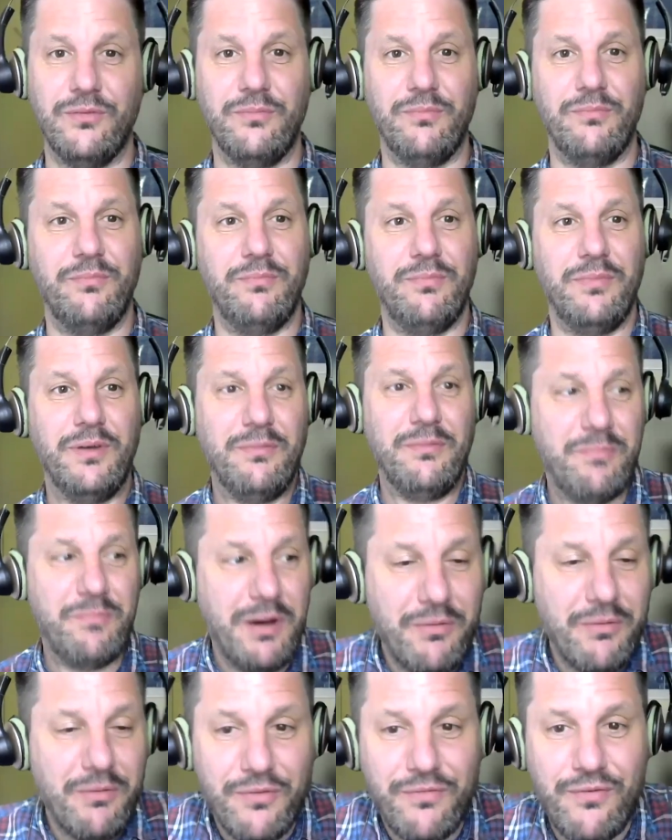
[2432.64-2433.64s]
a
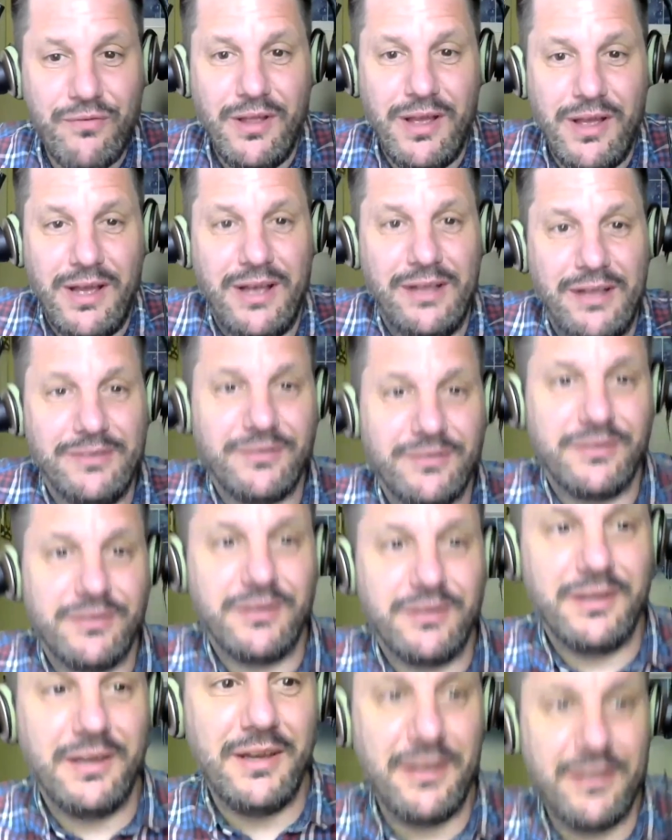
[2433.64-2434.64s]
powerful
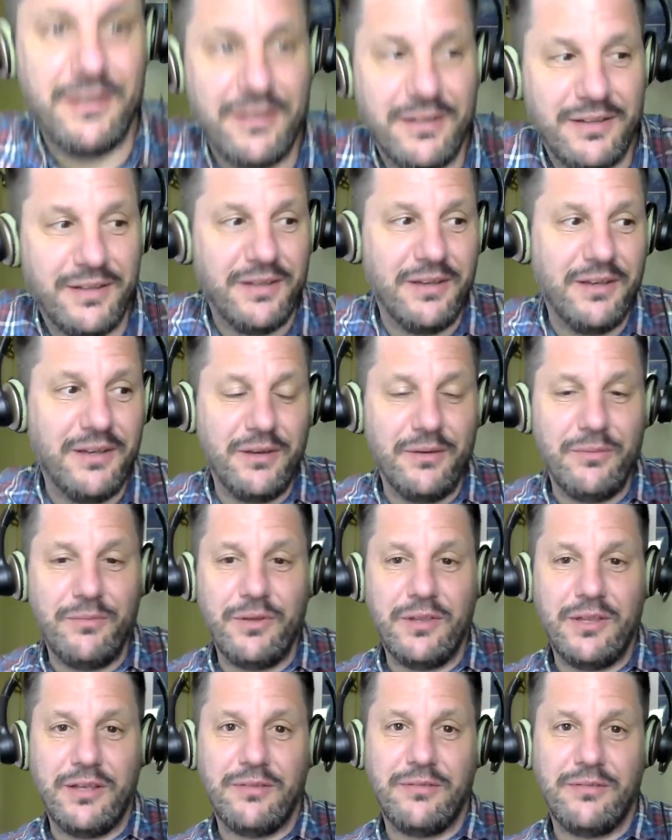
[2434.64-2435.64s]
answer. And
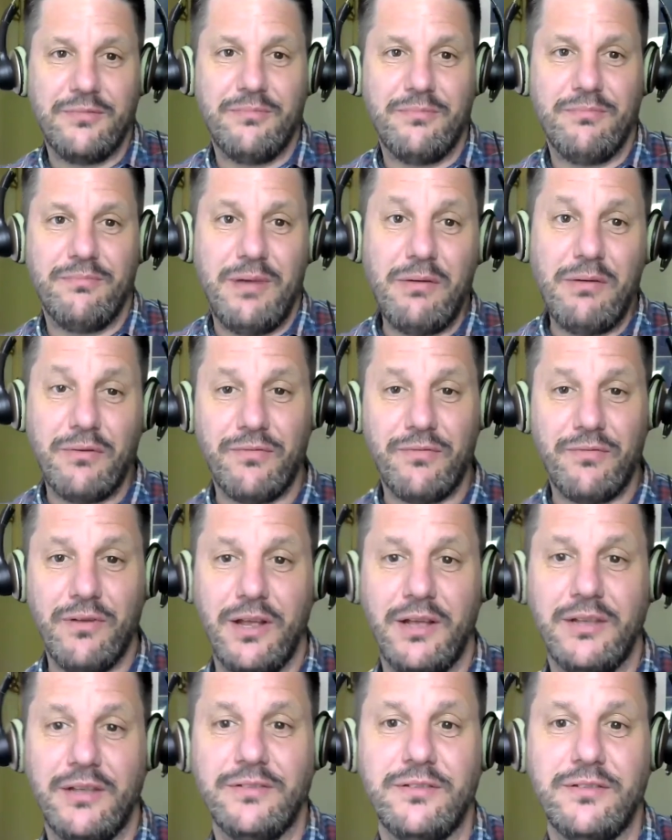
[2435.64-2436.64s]
with that powerful
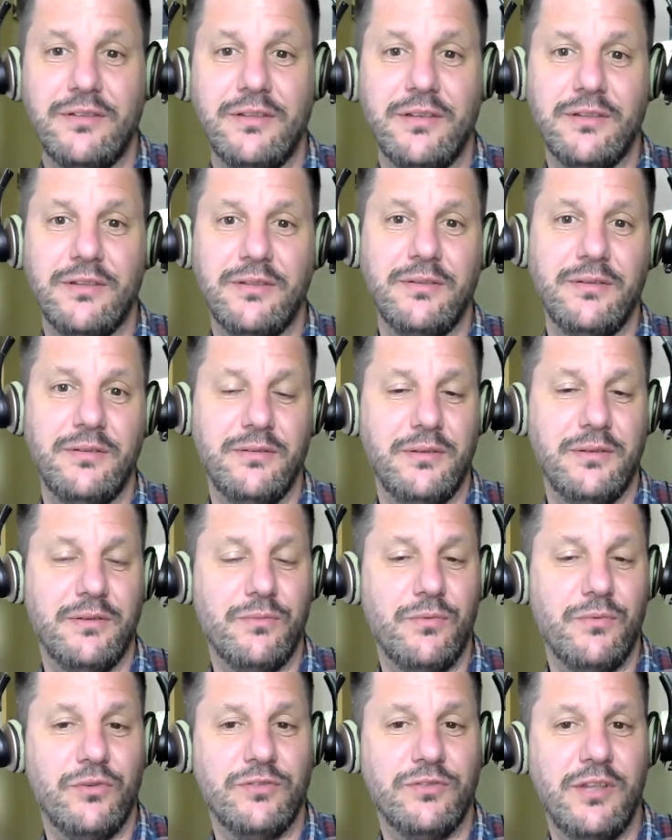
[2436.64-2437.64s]
answer, that
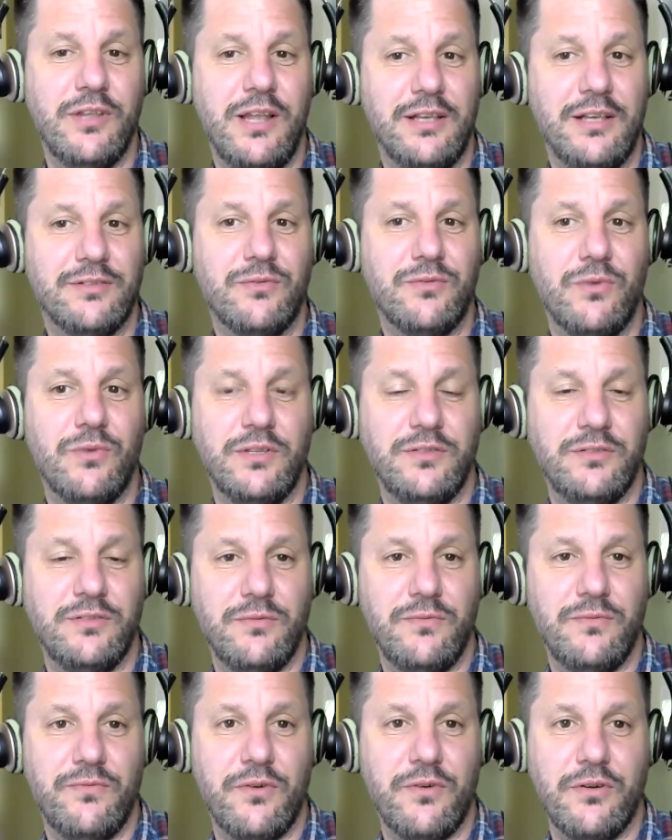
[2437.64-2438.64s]
was the last
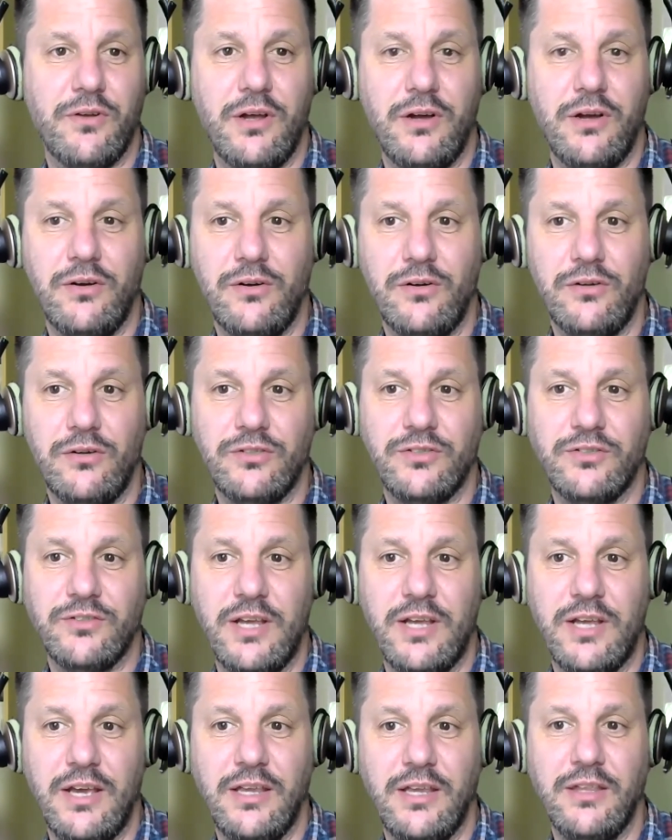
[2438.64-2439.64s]
question from our
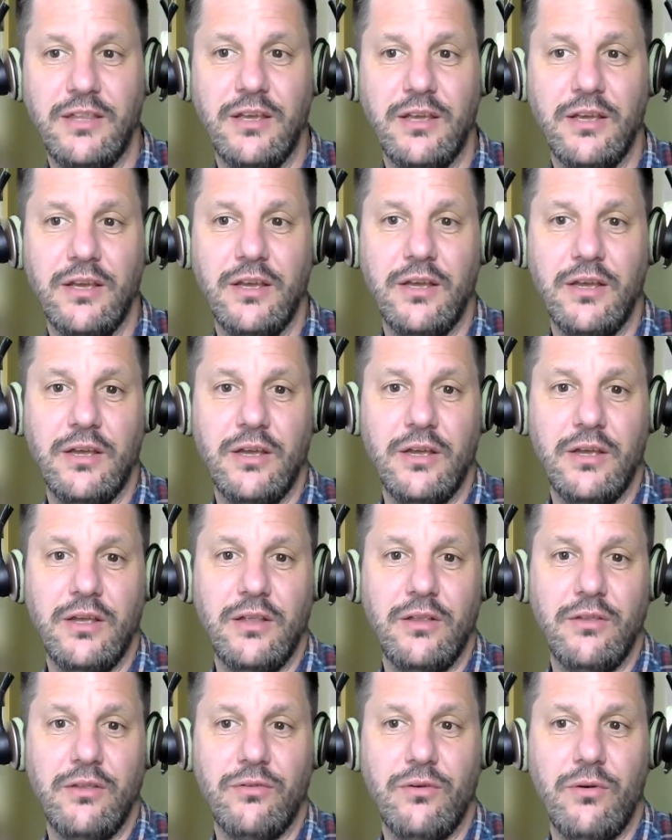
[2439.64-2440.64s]
side.
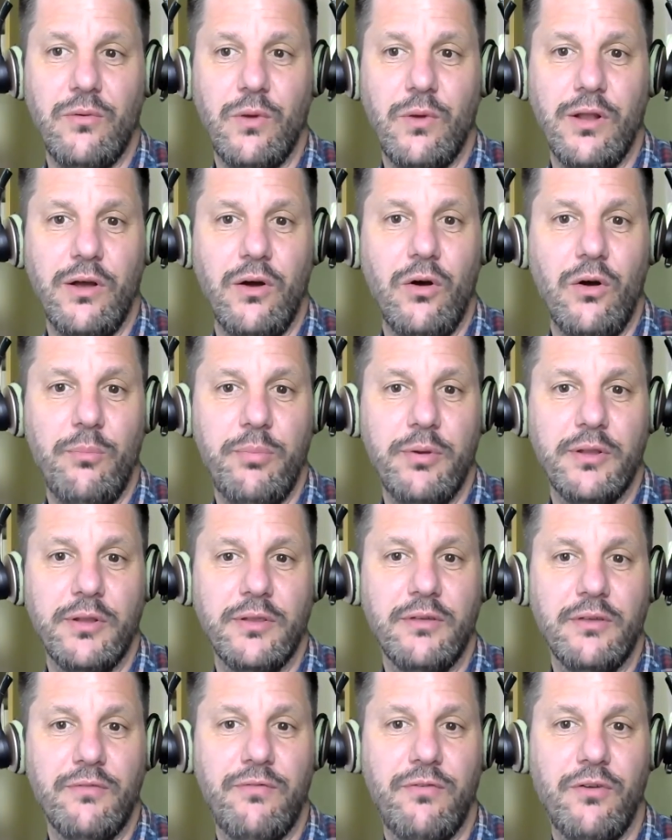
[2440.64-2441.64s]
So we open
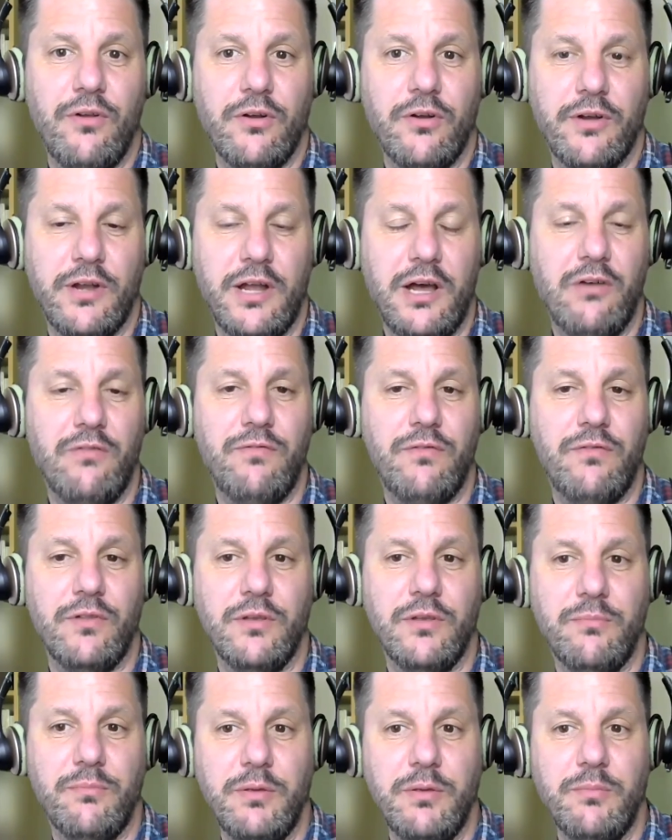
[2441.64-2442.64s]
the floor now for
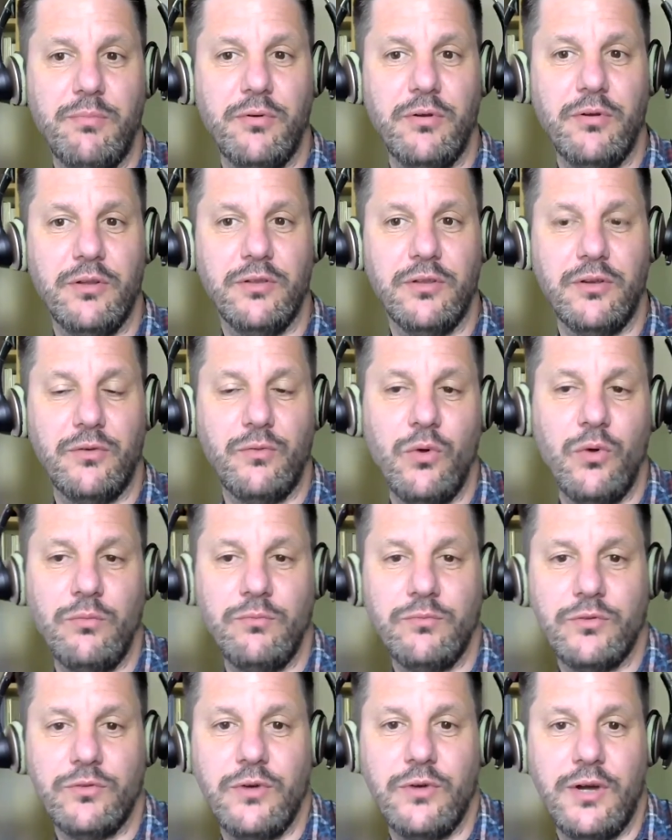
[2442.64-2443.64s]
the people in the
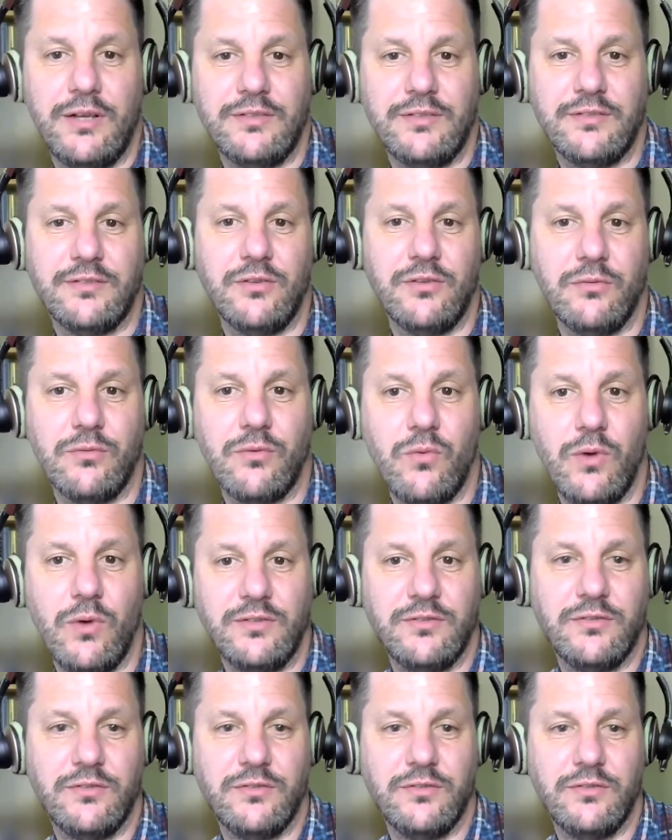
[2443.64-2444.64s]
room to ask some
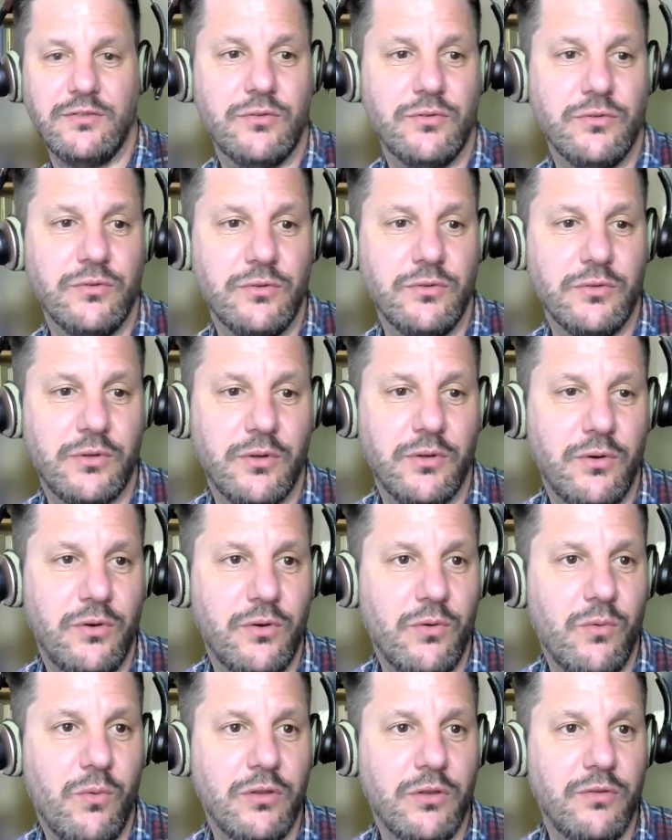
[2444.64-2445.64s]
questions to
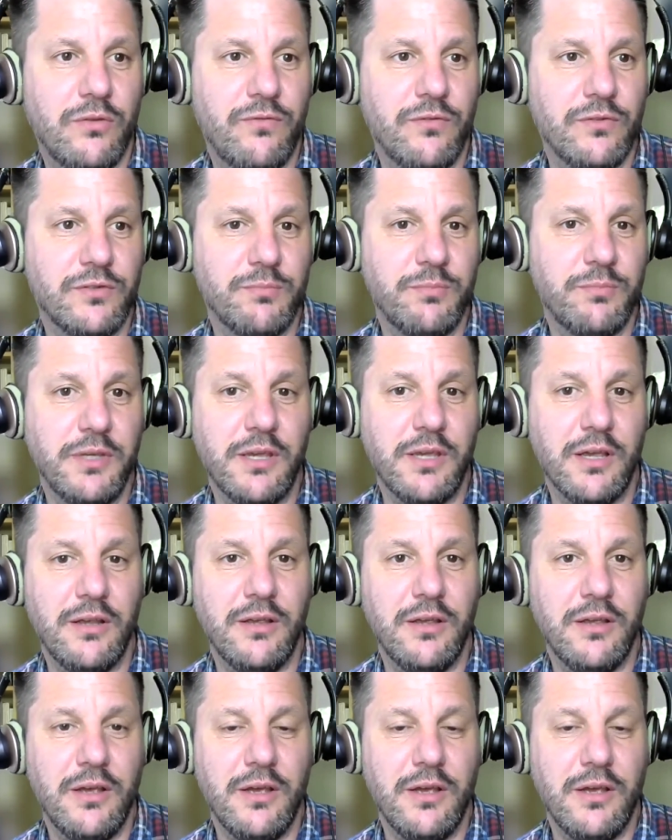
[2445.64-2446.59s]
our wonderful speaker.